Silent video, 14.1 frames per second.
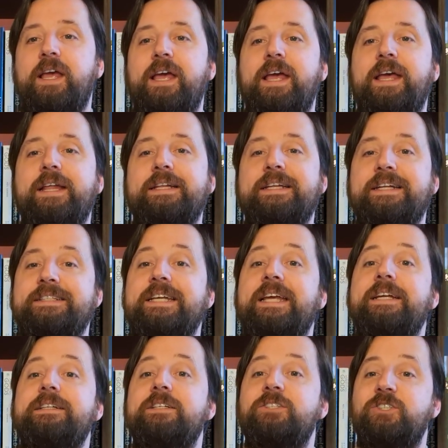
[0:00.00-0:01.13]
and they
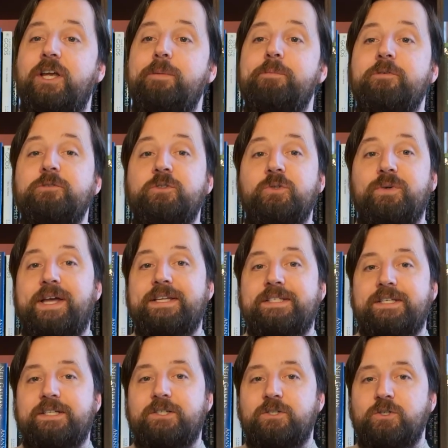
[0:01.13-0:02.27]
take the shape of two
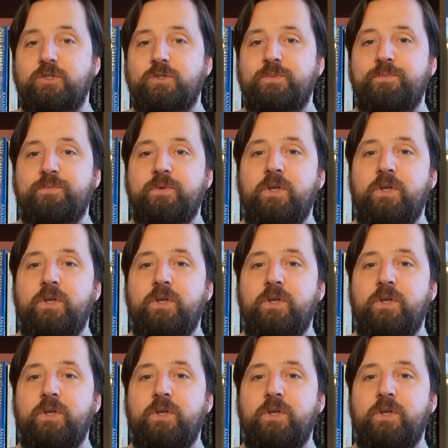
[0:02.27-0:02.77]
ancestors.